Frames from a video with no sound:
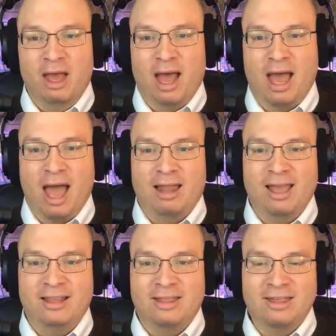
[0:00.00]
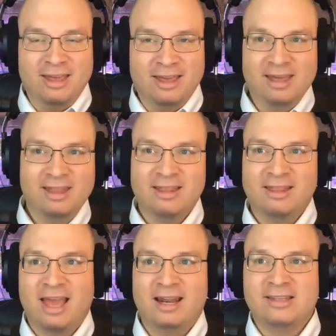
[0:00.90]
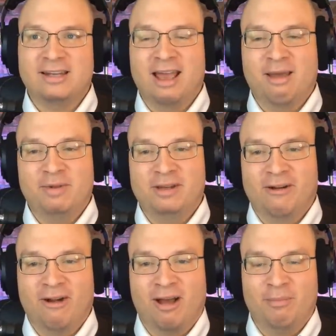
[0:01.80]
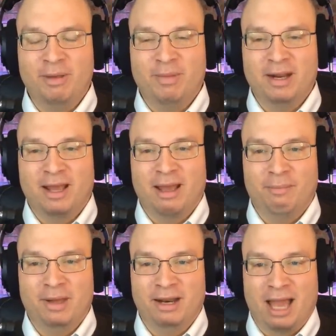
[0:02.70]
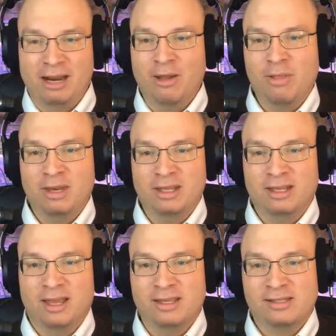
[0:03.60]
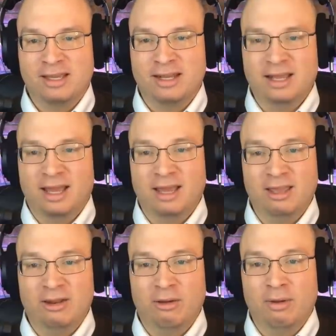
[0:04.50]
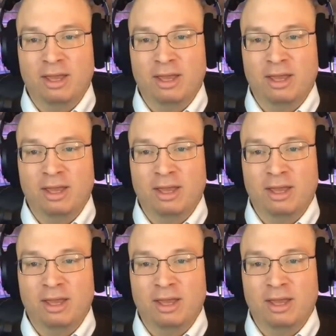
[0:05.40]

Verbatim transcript: I, hmm. I like to think that that doesn't happen in our our hobby, but uh, but I know that it does. And uh, you know,